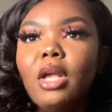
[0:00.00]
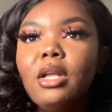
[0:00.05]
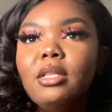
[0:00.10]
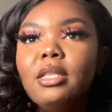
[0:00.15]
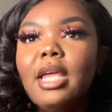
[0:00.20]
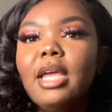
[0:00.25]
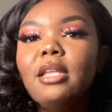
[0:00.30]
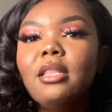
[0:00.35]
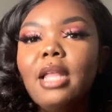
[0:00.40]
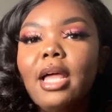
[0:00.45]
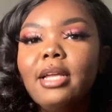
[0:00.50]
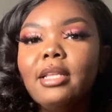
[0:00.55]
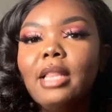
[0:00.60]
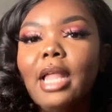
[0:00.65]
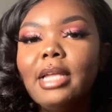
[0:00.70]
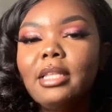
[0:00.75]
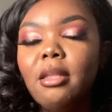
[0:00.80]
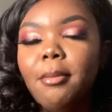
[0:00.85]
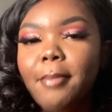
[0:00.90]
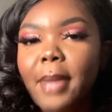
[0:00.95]
they like
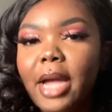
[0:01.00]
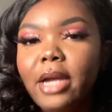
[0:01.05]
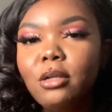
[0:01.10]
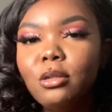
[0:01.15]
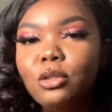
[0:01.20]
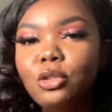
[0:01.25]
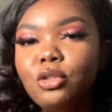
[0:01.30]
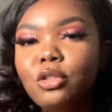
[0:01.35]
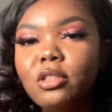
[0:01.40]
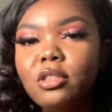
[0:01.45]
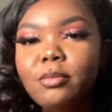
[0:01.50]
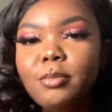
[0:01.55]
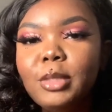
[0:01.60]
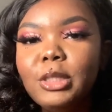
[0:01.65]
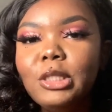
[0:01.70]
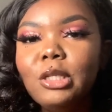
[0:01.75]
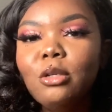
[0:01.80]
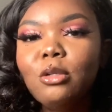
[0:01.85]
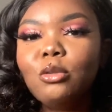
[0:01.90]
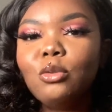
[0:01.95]
the biker shirts
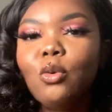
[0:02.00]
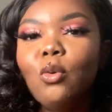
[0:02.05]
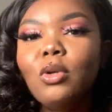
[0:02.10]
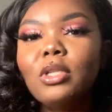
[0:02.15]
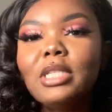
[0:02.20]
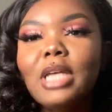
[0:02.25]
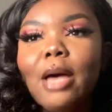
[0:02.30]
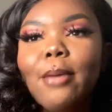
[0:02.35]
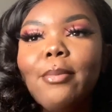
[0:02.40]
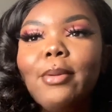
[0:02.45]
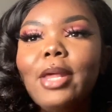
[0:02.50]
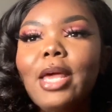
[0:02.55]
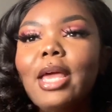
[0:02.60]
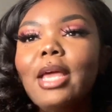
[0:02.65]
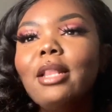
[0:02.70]
materials on top of that,